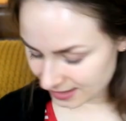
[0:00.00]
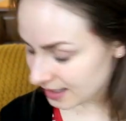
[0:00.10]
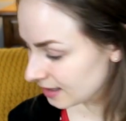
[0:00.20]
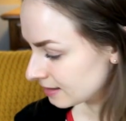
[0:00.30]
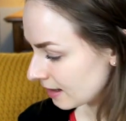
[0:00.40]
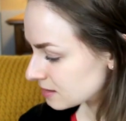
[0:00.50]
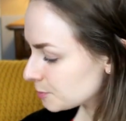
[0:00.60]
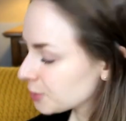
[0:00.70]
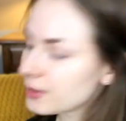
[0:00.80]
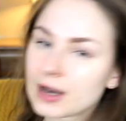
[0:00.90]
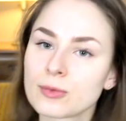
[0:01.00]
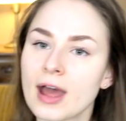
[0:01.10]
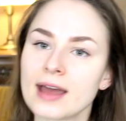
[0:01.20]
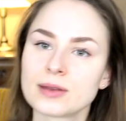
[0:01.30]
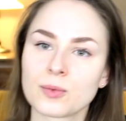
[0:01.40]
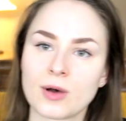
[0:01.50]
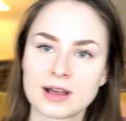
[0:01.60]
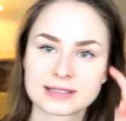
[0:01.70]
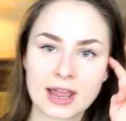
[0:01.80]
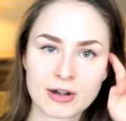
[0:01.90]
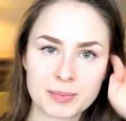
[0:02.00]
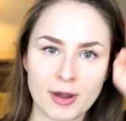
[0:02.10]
The next book that I read was Harry